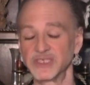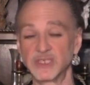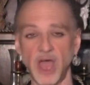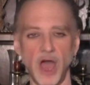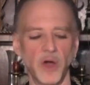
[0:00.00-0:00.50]

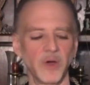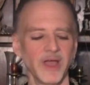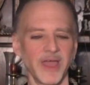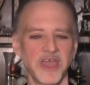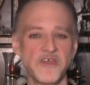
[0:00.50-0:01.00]
So,
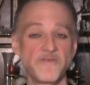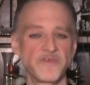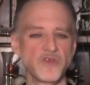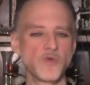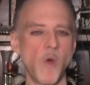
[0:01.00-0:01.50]

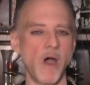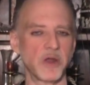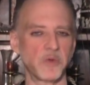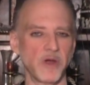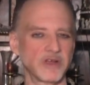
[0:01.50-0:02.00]
if you
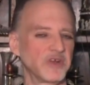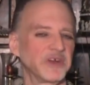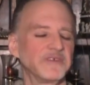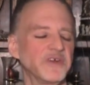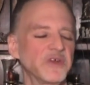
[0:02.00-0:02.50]
want to work
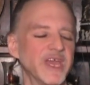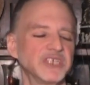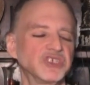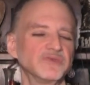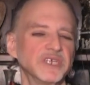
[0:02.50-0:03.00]
career
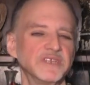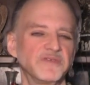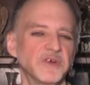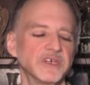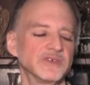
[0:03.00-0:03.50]
vocation read
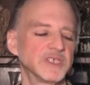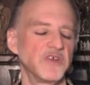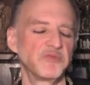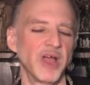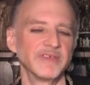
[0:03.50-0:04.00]
for
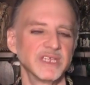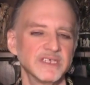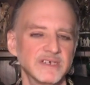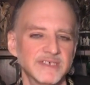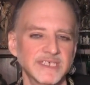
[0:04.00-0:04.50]
yourself
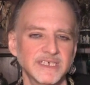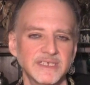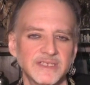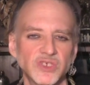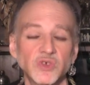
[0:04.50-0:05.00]
privately, there is a
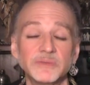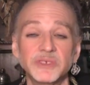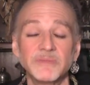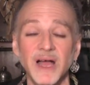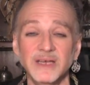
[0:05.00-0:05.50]
link in the
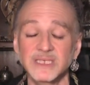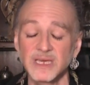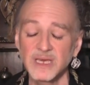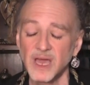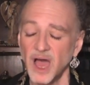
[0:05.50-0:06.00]
description box.
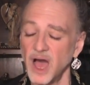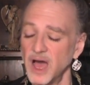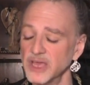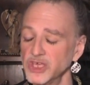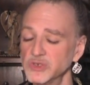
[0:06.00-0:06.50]

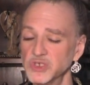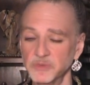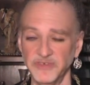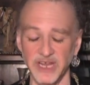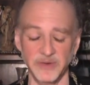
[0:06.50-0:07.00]
Uh,
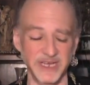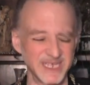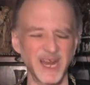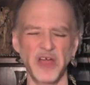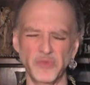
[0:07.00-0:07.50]
YouTube video I
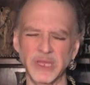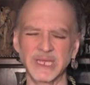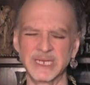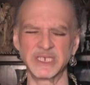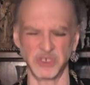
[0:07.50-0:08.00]
did, I
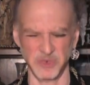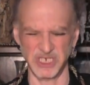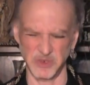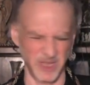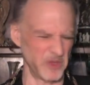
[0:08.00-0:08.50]
really need to
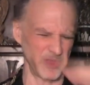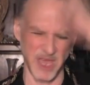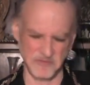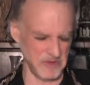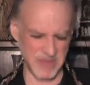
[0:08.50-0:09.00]
redo it, though
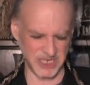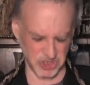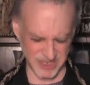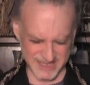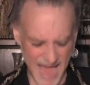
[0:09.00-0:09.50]
the
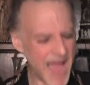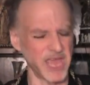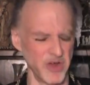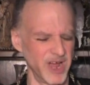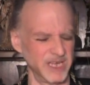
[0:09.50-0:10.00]
information is
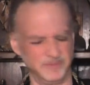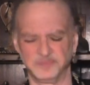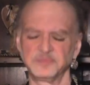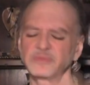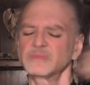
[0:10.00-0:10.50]
accurate.
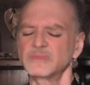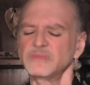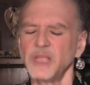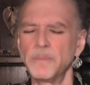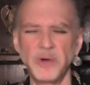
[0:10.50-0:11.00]

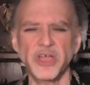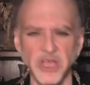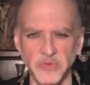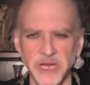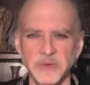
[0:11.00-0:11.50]

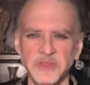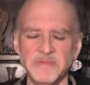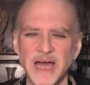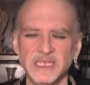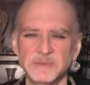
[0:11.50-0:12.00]
Booking a reading
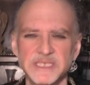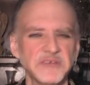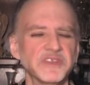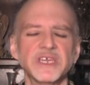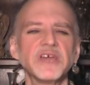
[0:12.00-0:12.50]
with Mal
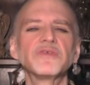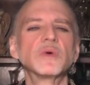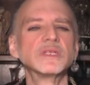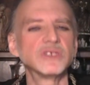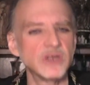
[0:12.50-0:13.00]
explains everything you ever
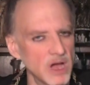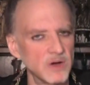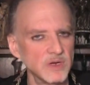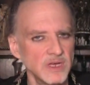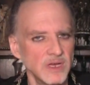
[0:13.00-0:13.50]
wanted to know
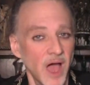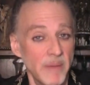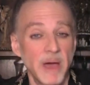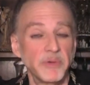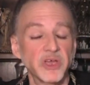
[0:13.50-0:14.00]

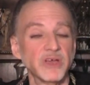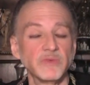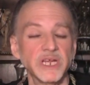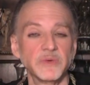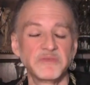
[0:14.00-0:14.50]
about booking a
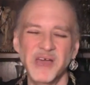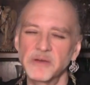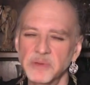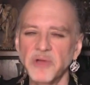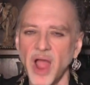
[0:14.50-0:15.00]
reading with Mal, but